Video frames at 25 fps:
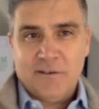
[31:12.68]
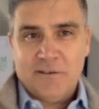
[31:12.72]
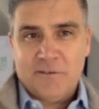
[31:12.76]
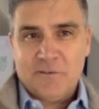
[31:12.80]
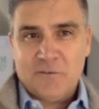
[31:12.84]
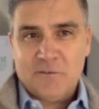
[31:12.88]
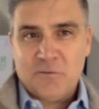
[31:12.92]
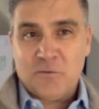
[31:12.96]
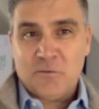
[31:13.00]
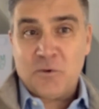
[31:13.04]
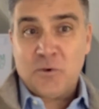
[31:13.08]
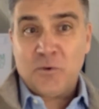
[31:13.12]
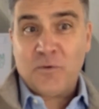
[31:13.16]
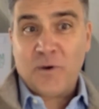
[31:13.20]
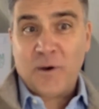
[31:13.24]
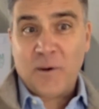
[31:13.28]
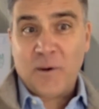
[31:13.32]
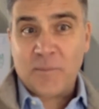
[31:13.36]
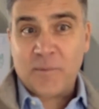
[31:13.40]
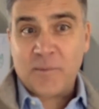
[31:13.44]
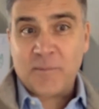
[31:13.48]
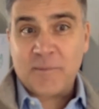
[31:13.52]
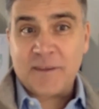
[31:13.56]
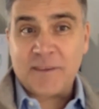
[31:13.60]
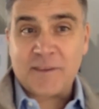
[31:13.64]
you've
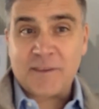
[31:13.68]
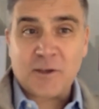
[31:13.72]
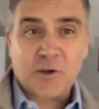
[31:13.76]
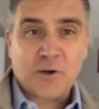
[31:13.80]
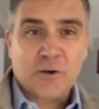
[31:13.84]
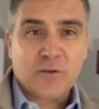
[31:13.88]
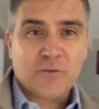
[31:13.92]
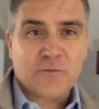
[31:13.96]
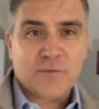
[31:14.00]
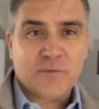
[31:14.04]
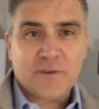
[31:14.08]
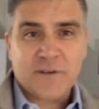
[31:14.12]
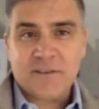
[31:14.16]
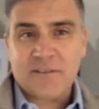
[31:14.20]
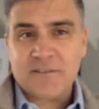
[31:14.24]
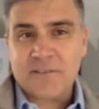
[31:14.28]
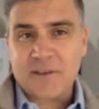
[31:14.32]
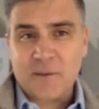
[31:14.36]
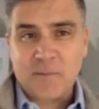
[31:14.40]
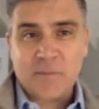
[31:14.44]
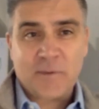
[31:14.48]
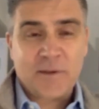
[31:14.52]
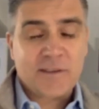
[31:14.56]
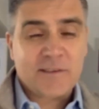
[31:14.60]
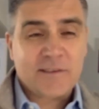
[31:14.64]
helped them get their confidence
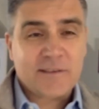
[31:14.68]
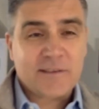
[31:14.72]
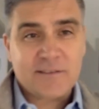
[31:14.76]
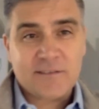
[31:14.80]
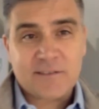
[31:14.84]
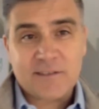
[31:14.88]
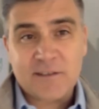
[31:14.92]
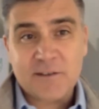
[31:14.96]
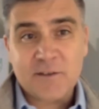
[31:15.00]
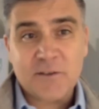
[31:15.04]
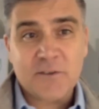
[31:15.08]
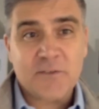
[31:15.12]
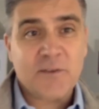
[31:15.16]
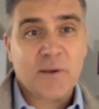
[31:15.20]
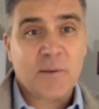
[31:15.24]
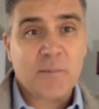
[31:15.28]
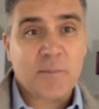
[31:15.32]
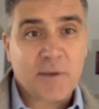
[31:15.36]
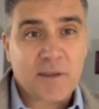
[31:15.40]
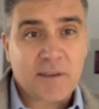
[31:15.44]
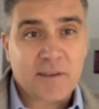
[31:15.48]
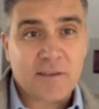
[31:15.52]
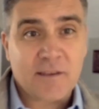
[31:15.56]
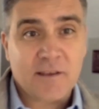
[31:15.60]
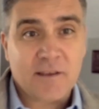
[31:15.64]
up, get their skills up,
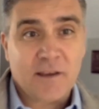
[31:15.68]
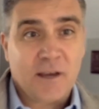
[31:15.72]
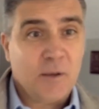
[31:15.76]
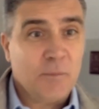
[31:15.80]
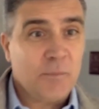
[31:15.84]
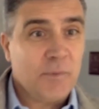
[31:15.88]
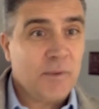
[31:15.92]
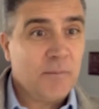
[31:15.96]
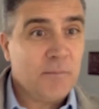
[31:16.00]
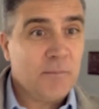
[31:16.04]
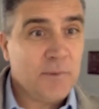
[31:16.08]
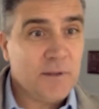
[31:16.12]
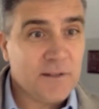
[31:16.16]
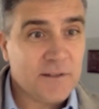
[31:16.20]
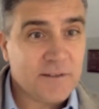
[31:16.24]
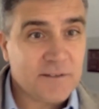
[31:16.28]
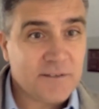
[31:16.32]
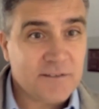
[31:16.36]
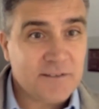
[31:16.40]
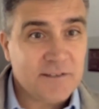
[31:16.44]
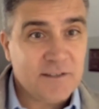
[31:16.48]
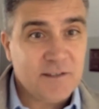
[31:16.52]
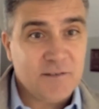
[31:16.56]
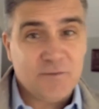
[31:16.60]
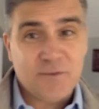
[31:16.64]
help them build a
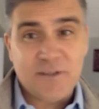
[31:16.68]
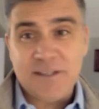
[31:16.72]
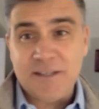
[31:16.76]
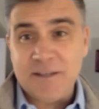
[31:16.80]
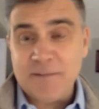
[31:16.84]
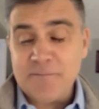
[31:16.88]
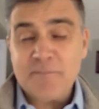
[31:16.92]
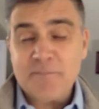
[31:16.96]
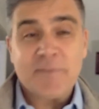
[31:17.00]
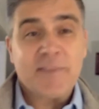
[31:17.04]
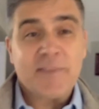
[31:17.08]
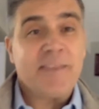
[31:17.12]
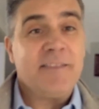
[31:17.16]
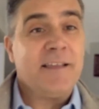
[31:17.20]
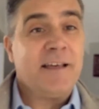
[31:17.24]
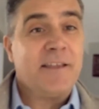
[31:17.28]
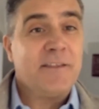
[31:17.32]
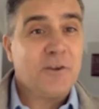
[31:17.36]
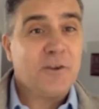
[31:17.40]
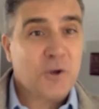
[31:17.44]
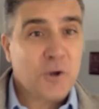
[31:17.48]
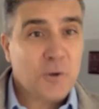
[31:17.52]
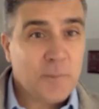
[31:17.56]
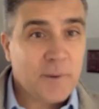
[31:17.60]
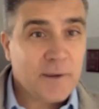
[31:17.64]
CV. Now
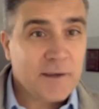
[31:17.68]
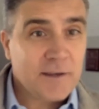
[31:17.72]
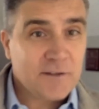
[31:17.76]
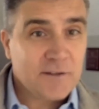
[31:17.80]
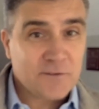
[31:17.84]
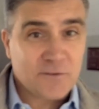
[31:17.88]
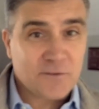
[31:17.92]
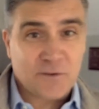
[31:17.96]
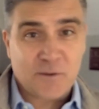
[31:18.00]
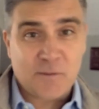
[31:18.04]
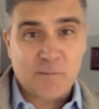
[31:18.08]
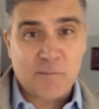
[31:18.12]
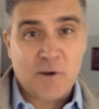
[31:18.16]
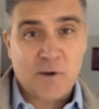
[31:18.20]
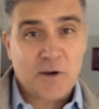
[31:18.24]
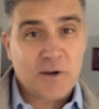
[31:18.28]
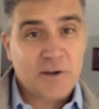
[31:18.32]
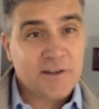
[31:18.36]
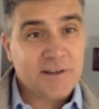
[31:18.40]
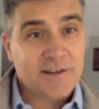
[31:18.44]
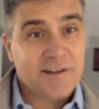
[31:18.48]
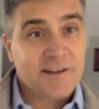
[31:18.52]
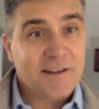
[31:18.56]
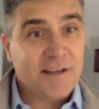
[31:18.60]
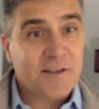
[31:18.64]
they go back into the
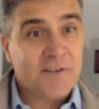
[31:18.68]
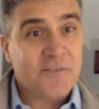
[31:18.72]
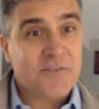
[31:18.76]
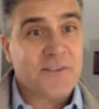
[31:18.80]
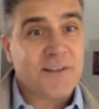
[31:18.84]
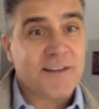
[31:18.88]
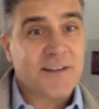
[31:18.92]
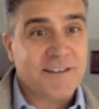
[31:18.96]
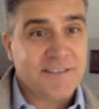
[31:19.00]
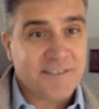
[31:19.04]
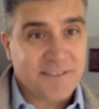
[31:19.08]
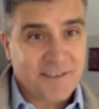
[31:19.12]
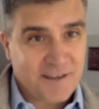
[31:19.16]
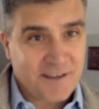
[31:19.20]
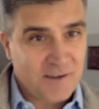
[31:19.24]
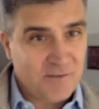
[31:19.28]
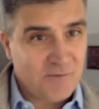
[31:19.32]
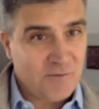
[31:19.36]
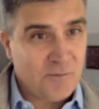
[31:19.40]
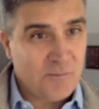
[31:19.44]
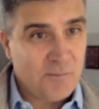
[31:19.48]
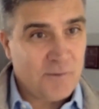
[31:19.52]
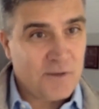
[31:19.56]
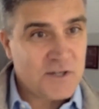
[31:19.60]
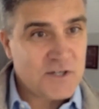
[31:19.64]
market and now suddenly they have
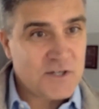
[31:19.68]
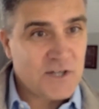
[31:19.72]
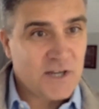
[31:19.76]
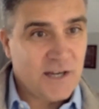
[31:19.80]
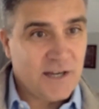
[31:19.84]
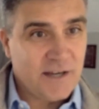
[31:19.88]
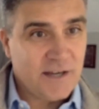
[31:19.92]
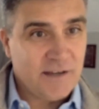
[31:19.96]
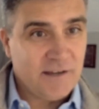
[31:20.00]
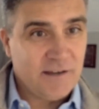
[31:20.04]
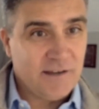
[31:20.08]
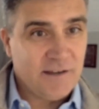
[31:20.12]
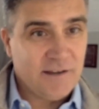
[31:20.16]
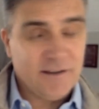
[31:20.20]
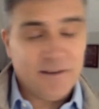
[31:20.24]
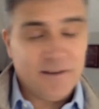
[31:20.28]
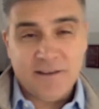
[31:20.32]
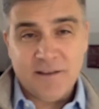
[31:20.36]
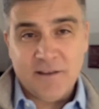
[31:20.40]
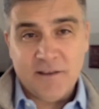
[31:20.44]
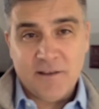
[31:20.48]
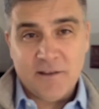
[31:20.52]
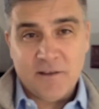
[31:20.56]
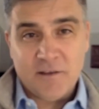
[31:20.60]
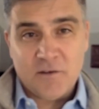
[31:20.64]
a much higher
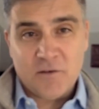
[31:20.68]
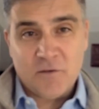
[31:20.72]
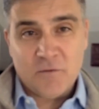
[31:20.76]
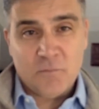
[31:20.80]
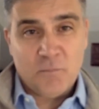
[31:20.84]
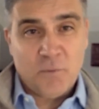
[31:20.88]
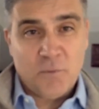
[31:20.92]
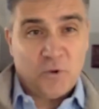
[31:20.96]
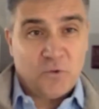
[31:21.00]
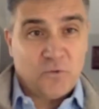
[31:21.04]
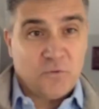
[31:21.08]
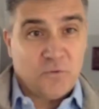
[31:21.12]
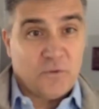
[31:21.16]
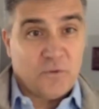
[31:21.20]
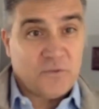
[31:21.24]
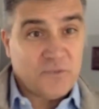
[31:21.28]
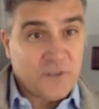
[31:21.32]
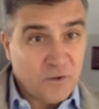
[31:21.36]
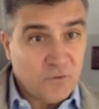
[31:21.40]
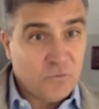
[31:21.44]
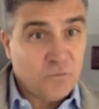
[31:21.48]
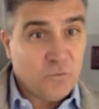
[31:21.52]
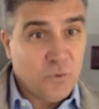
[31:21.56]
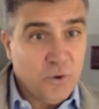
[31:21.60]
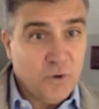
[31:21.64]

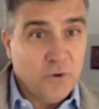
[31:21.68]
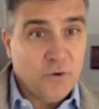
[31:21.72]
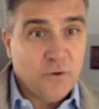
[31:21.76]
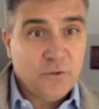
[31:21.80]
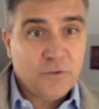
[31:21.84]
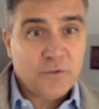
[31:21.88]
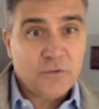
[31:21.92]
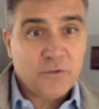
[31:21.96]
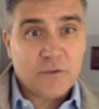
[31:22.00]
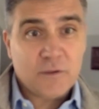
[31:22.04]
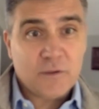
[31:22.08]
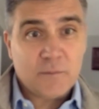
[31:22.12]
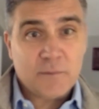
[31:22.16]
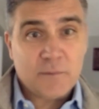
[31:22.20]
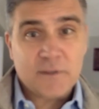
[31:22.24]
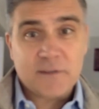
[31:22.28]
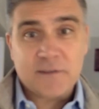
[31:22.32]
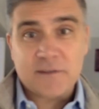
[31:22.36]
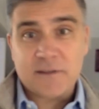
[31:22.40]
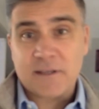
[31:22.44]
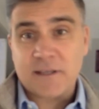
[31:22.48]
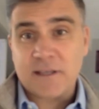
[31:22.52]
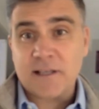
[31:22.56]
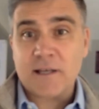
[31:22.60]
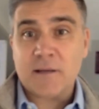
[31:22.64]
self-worth in
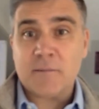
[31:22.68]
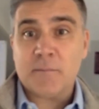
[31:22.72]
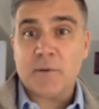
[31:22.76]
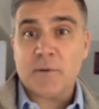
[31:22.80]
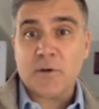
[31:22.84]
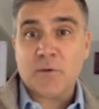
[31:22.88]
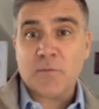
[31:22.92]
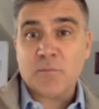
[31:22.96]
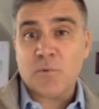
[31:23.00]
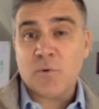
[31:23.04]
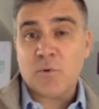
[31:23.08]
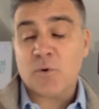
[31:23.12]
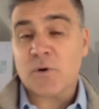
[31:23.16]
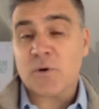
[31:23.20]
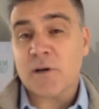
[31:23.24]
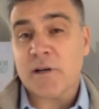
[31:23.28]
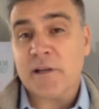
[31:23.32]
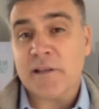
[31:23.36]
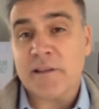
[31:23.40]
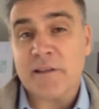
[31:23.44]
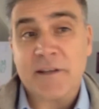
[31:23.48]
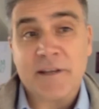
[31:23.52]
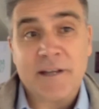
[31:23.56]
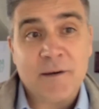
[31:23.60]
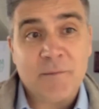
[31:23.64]
particular, but importantly,
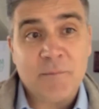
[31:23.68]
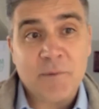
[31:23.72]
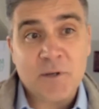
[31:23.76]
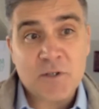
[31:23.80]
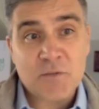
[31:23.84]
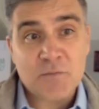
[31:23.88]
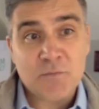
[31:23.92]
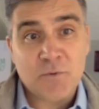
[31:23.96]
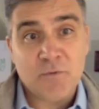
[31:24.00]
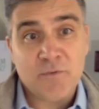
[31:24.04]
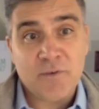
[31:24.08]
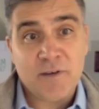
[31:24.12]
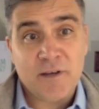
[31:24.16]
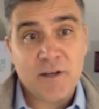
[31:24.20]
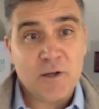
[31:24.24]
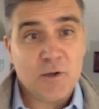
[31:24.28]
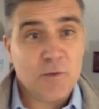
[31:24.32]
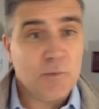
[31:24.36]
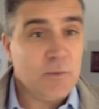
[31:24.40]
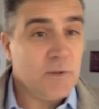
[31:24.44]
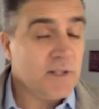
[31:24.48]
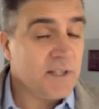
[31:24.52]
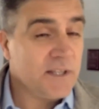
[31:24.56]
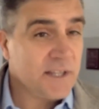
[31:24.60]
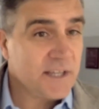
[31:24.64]
they're now much more
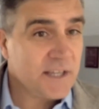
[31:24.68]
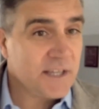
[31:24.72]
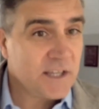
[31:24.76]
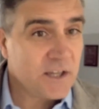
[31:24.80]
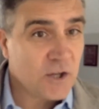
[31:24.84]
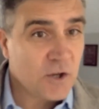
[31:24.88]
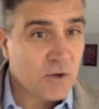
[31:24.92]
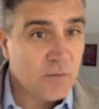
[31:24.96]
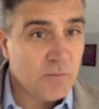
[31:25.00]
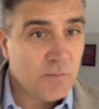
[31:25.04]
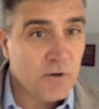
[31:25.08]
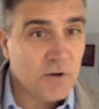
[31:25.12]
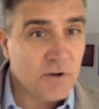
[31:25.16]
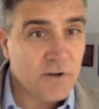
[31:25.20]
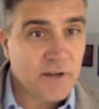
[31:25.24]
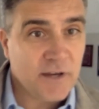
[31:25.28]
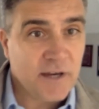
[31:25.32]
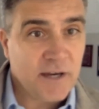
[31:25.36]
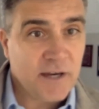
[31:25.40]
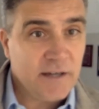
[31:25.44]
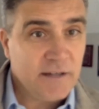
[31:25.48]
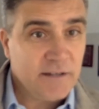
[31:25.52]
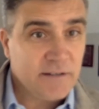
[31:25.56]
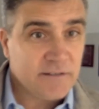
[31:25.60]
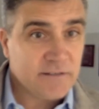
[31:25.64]
valuable and they can command a
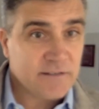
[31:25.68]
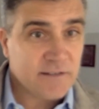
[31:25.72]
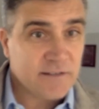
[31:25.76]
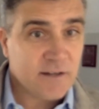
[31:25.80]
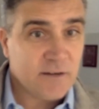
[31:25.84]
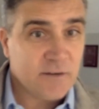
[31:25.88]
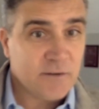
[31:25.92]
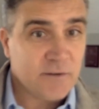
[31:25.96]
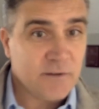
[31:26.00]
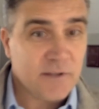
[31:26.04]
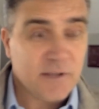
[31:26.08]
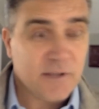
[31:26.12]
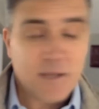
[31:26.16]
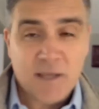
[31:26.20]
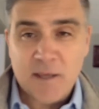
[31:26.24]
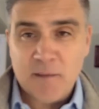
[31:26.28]
higher salary.